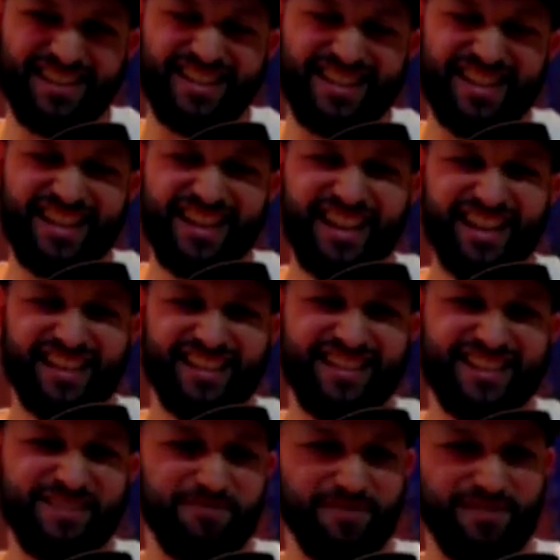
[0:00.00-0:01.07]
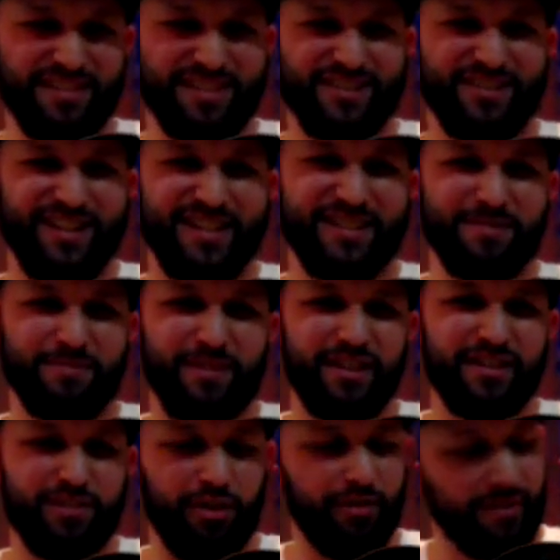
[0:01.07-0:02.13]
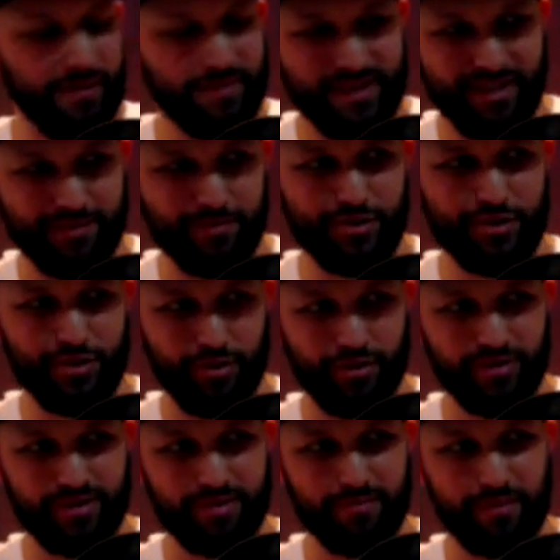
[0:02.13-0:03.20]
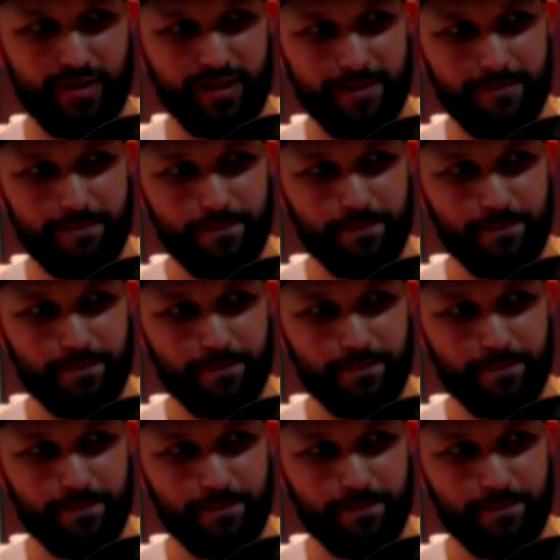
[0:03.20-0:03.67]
Like that's really strange, but it all comes down to insurance and money.